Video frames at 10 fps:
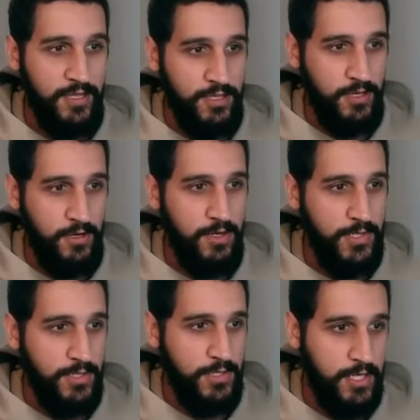Here is
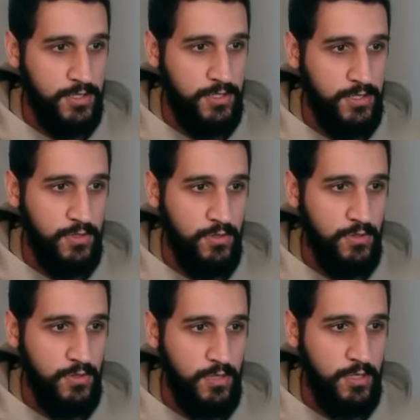a link
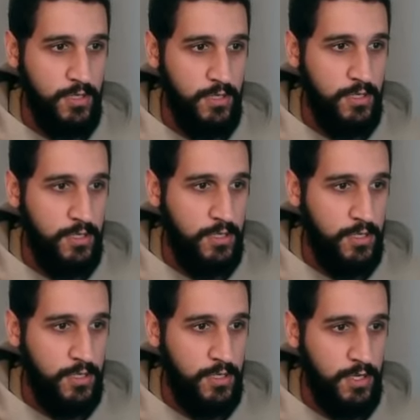to
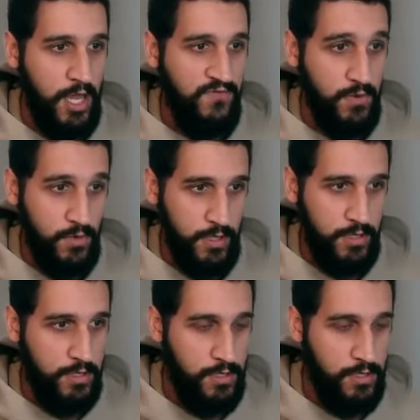everyone.